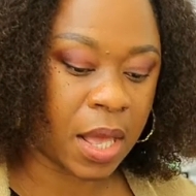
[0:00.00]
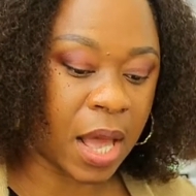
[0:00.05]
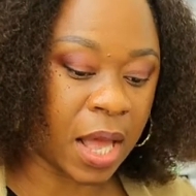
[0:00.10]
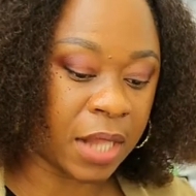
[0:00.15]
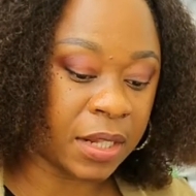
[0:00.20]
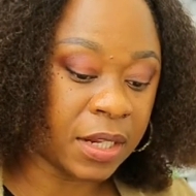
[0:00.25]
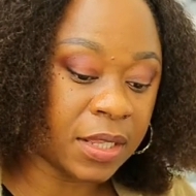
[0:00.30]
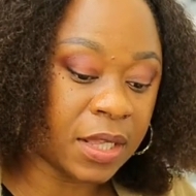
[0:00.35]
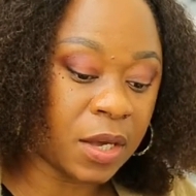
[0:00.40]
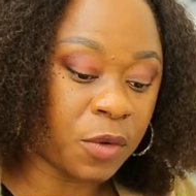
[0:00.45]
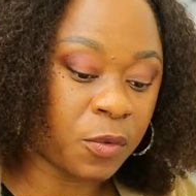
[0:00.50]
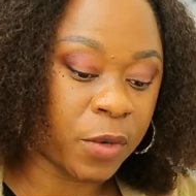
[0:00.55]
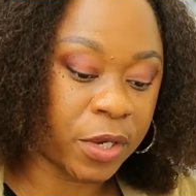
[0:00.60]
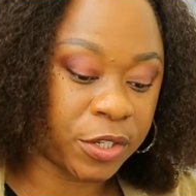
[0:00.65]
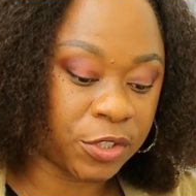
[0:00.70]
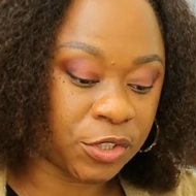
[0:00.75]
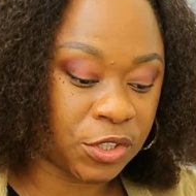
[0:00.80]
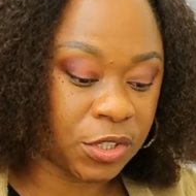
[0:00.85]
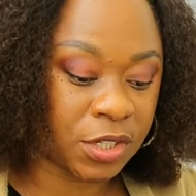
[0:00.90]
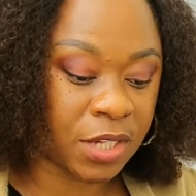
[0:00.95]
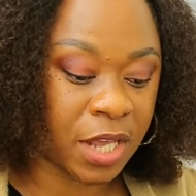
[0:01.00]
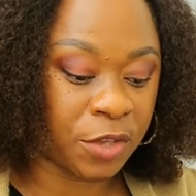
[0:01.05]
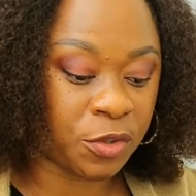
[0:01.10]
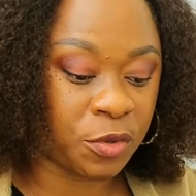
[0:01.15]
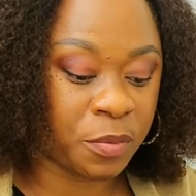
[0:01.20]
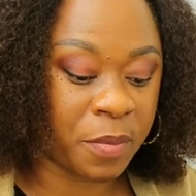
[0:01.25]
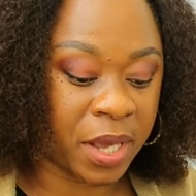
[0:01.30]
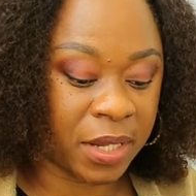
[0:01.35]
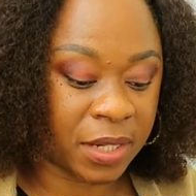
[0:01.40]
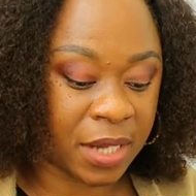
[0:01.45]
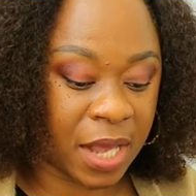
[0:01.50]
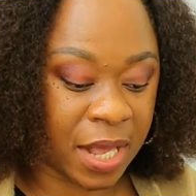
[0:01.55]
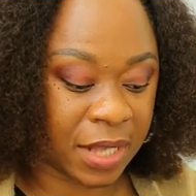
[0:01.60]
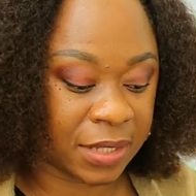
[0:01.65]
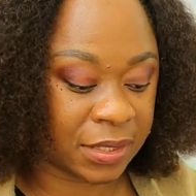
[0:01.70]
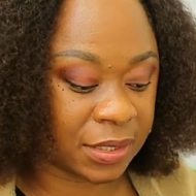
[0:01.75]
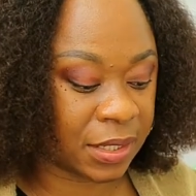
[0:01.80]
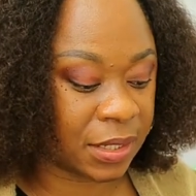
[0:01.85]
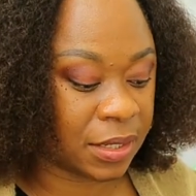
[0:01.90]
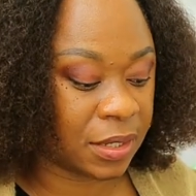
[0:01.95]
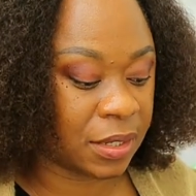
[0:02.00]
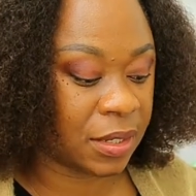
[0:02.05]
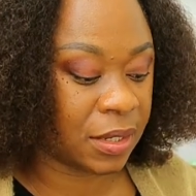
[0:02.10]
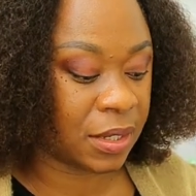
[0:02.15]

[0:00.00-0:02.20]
Another question that you might ask,